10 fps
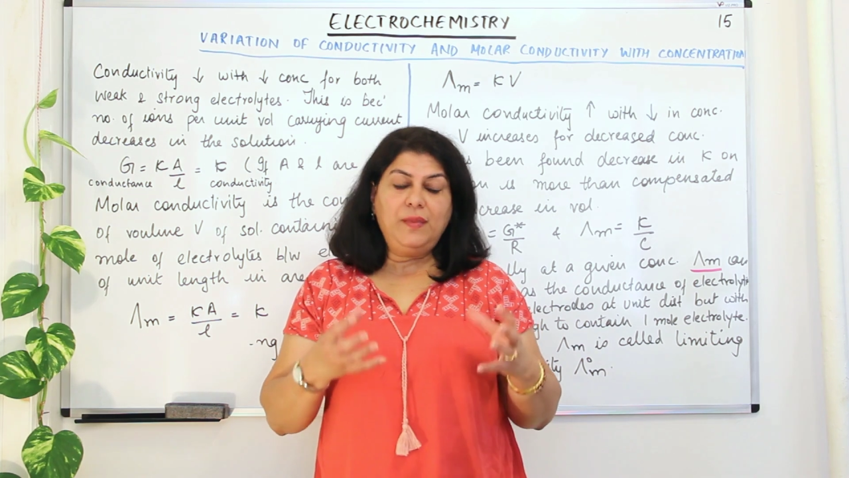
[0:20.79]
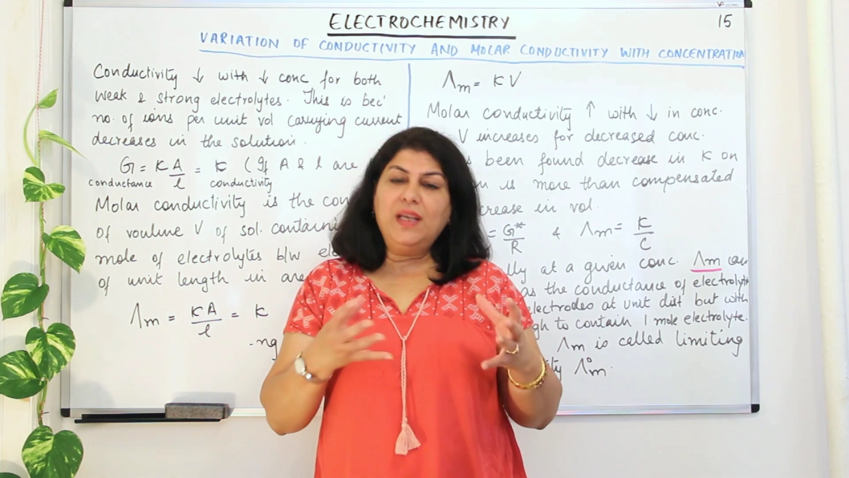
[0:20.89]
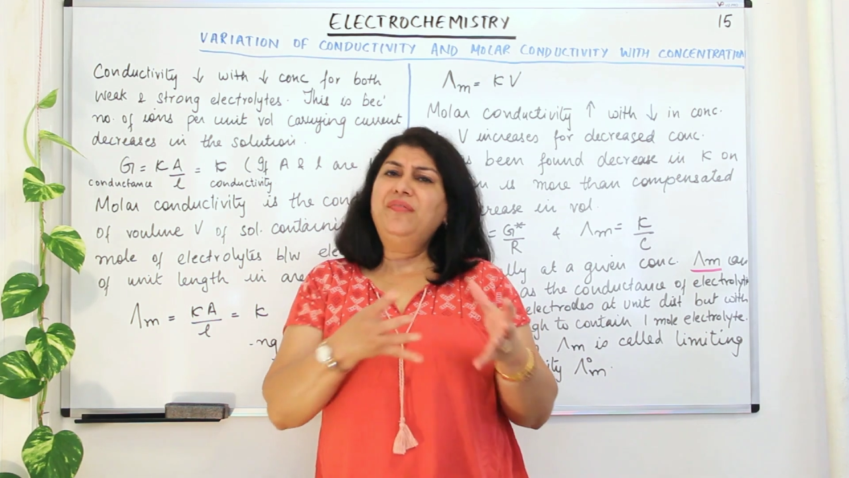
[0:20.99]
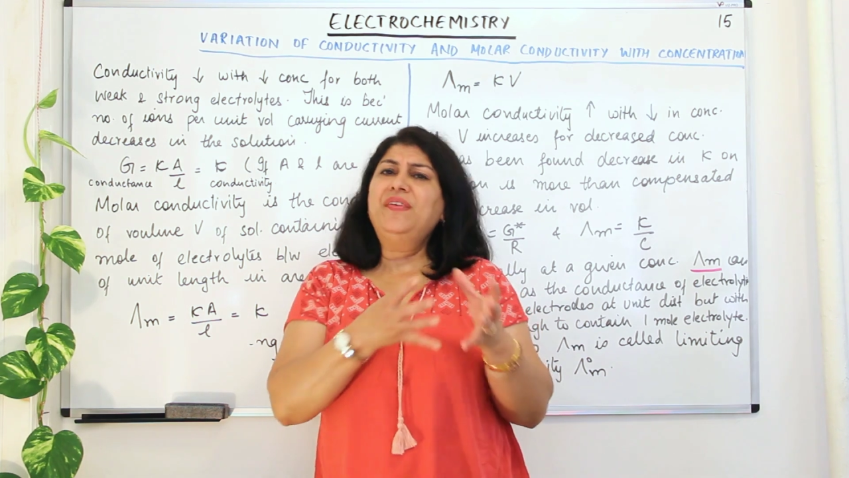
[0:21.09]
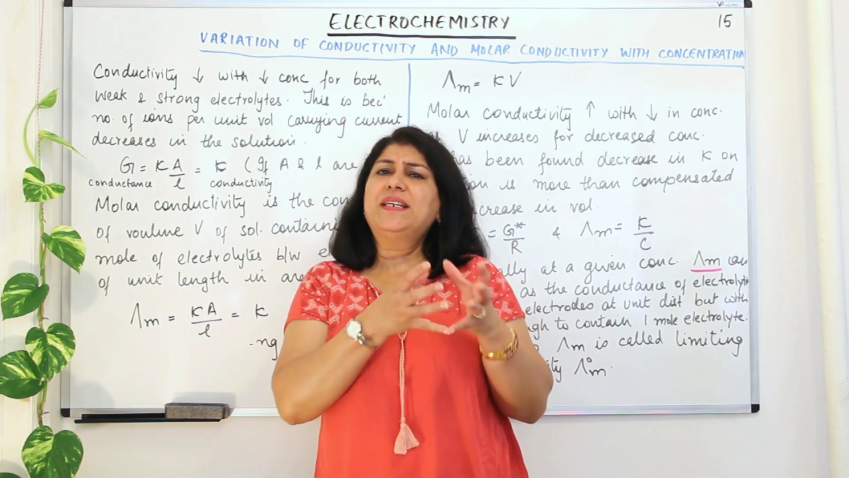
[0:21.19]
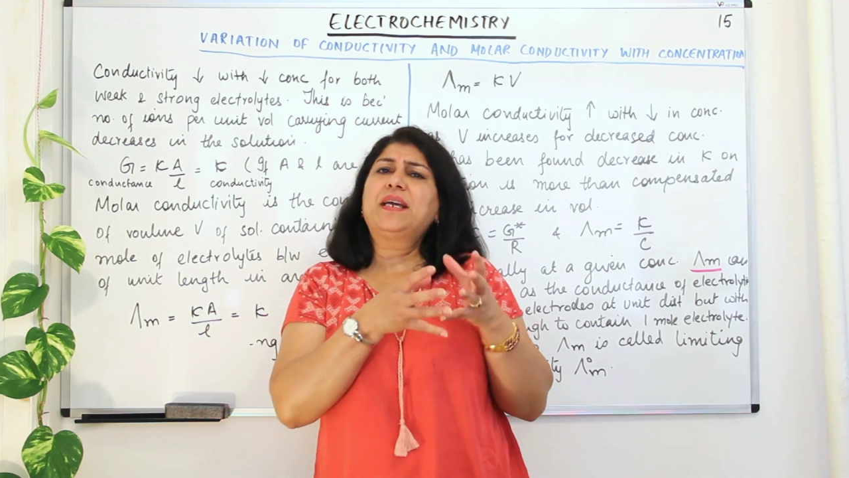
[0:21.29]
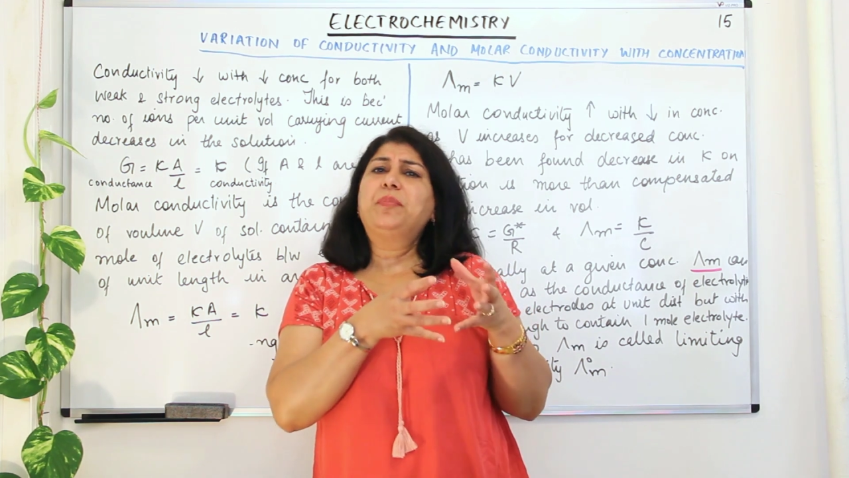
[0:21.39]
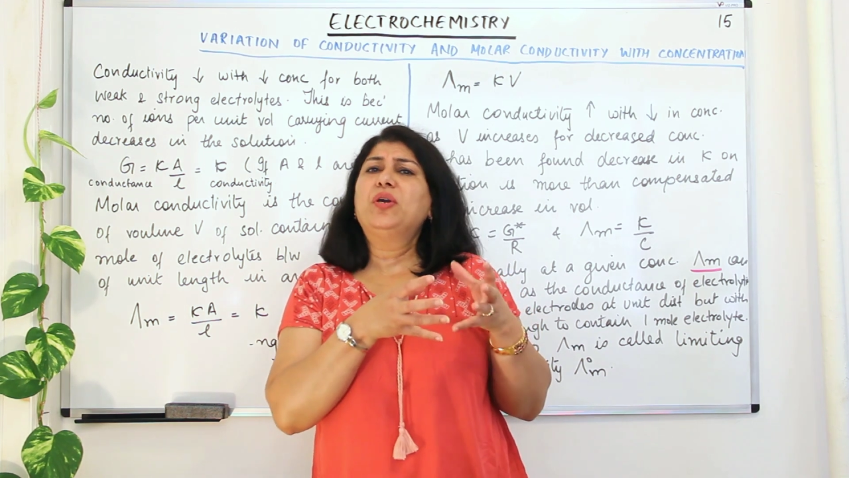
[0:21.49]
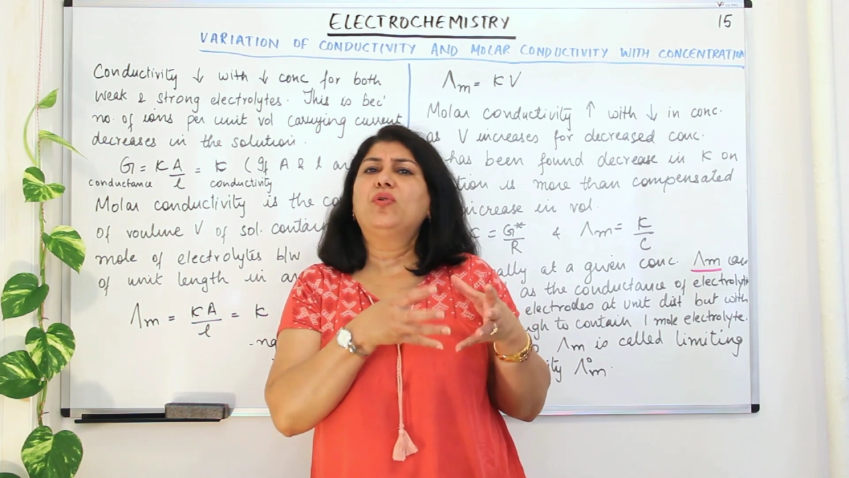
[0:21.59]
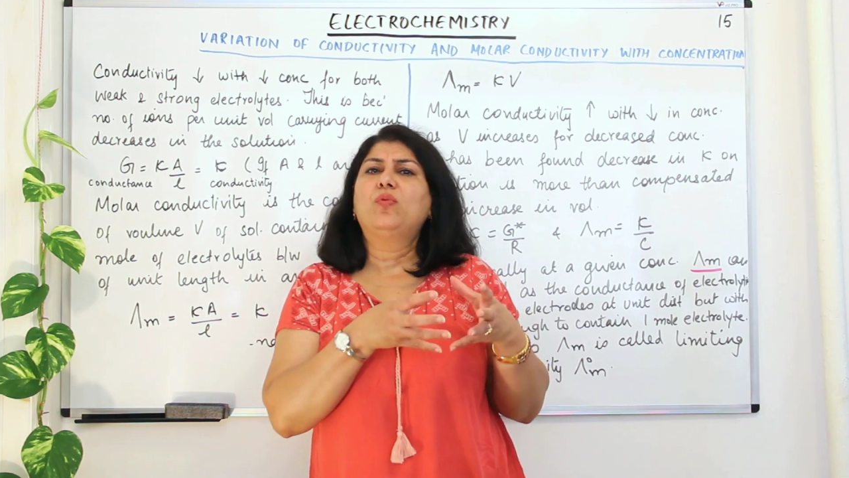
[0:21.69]
If we
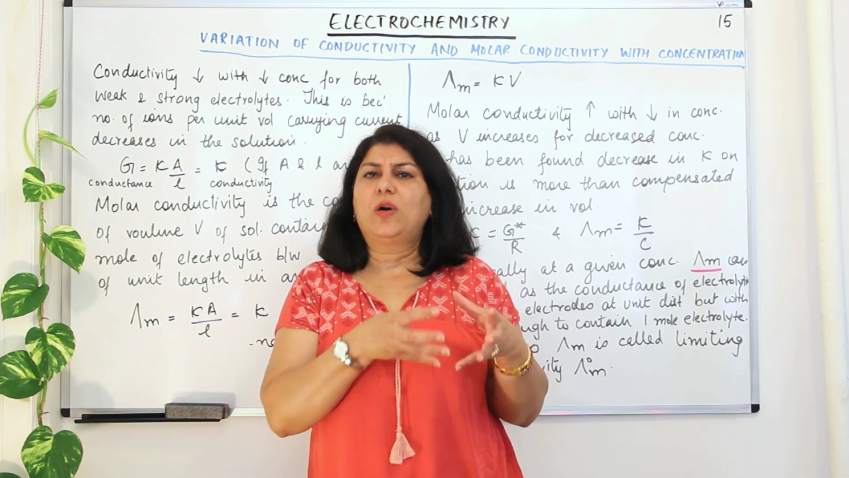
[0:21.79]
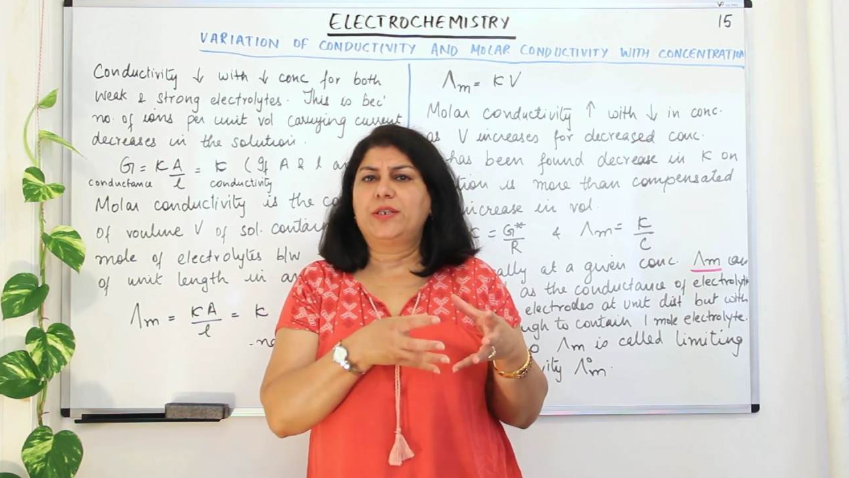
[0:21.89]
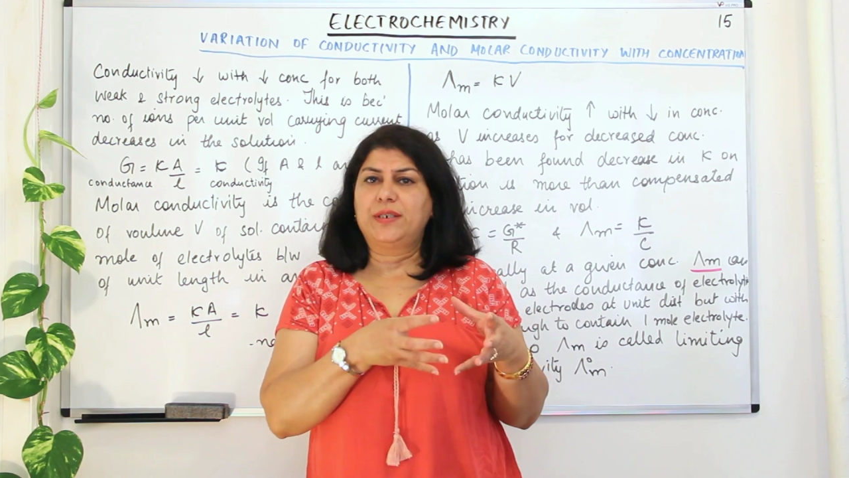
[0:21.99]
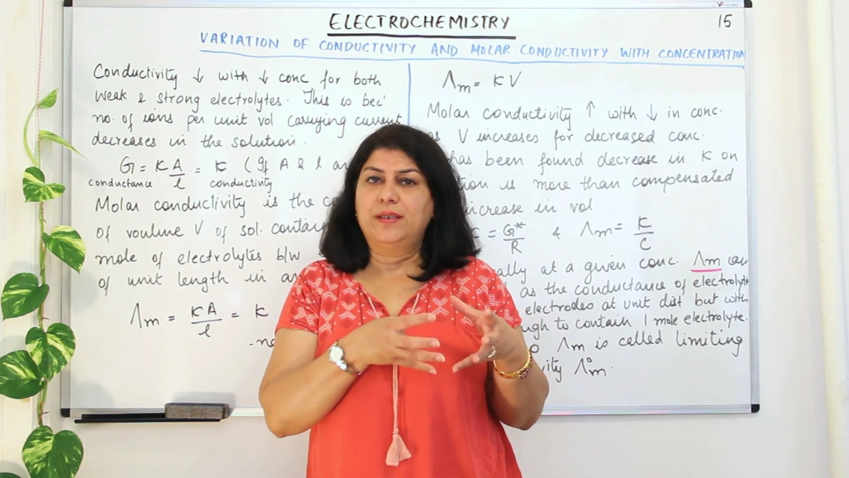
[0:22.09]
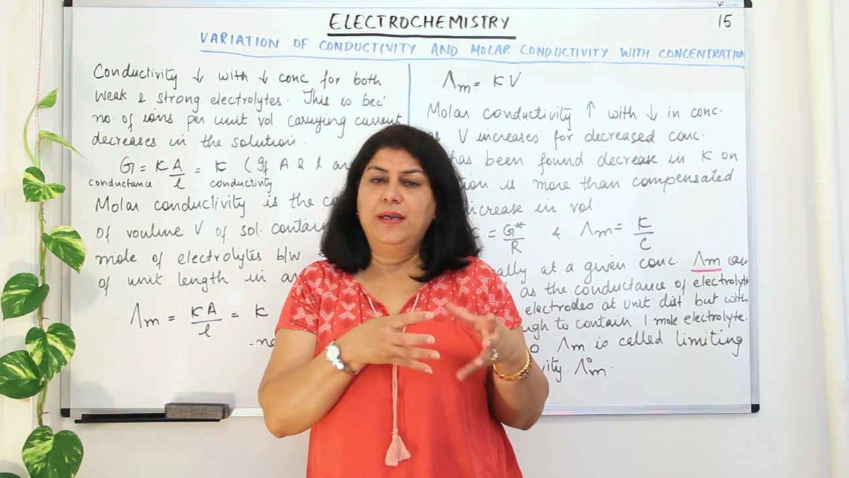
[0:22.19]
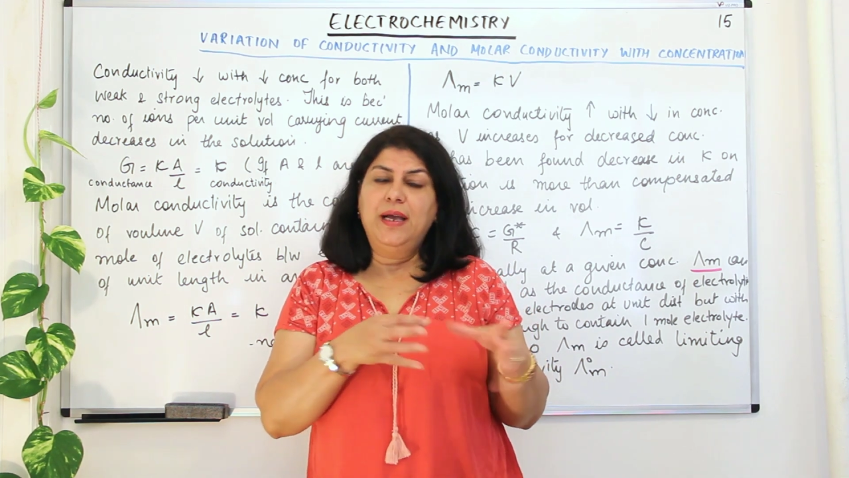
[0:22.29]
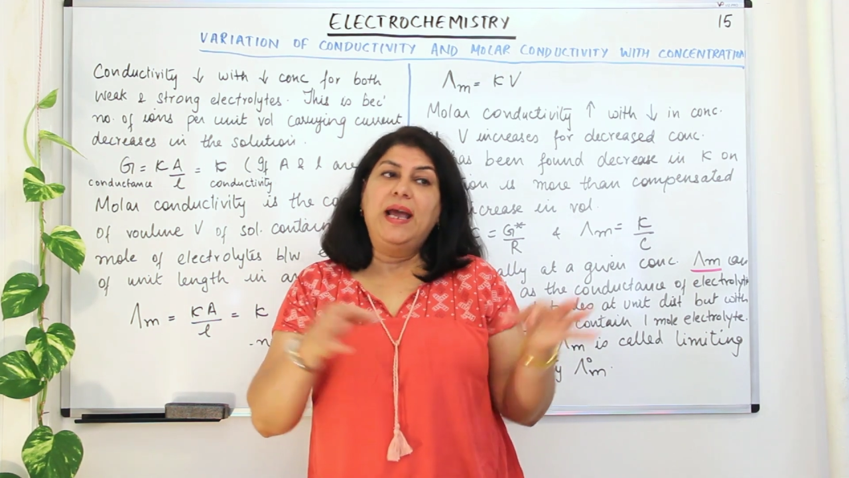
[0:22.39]
take pure water